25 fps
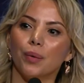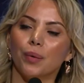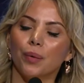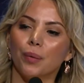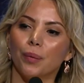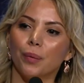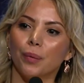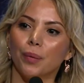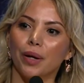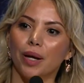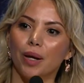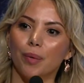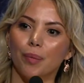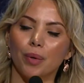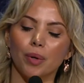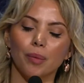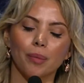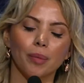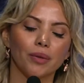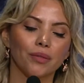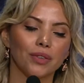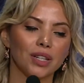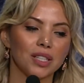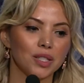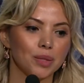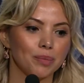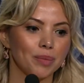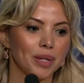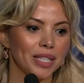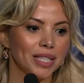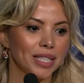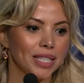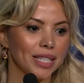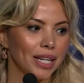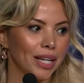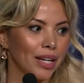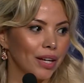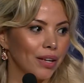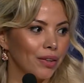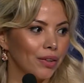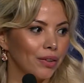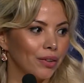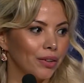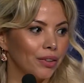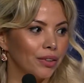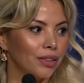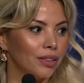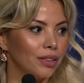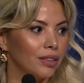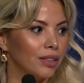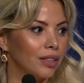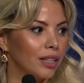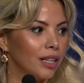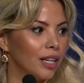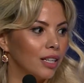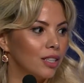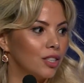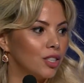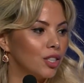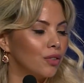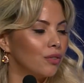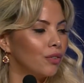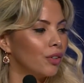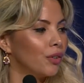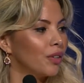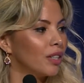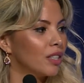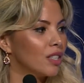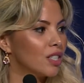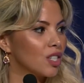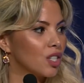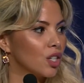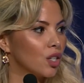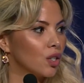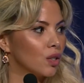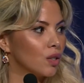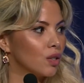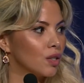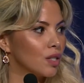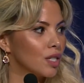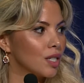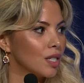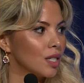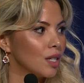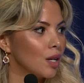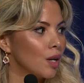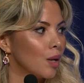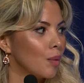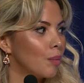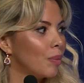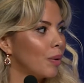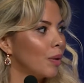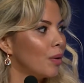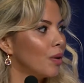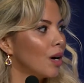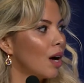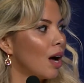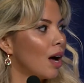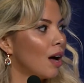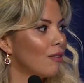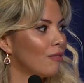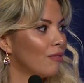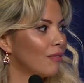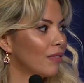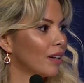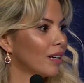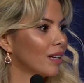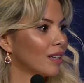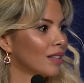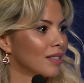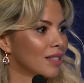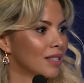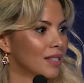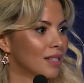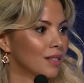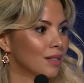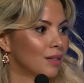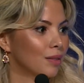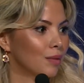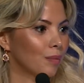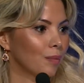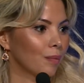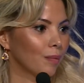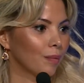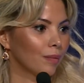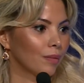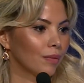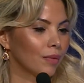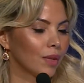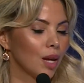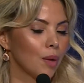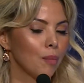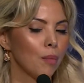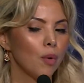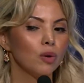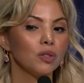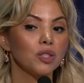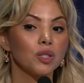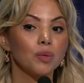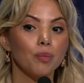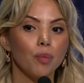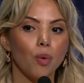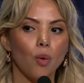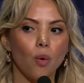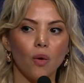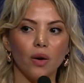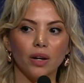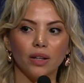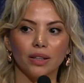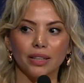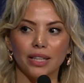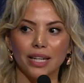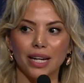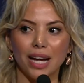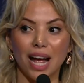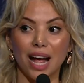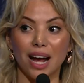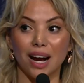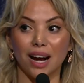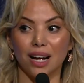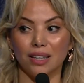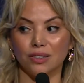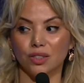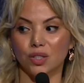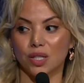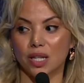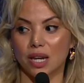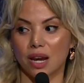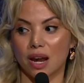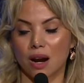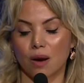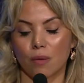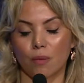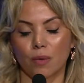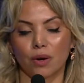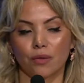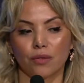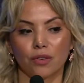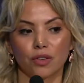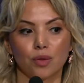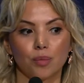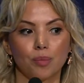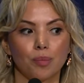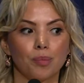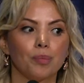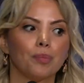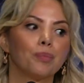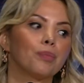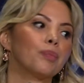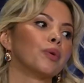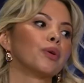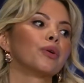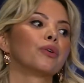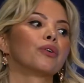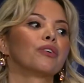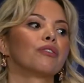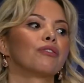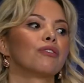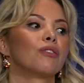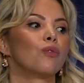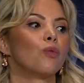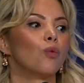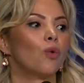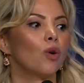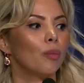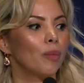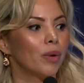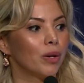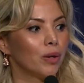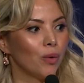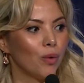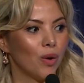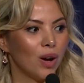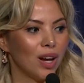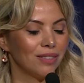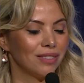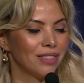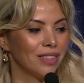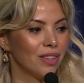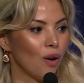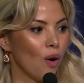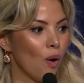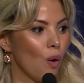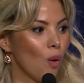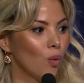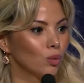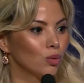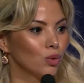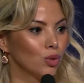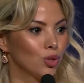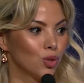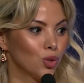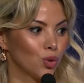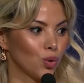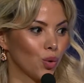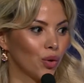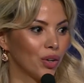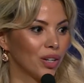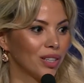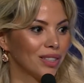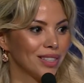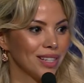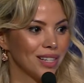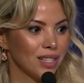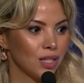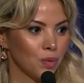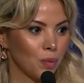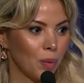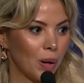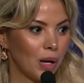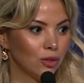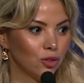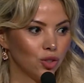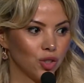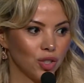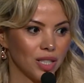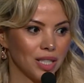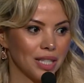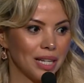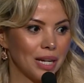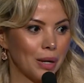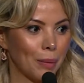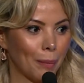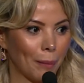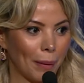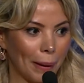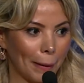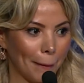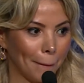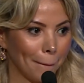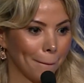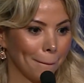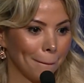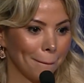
where I put my resume together, interviewing skills, built confidence, and most importantly, I got to network with beautiful women who have their own stories as well, just like me.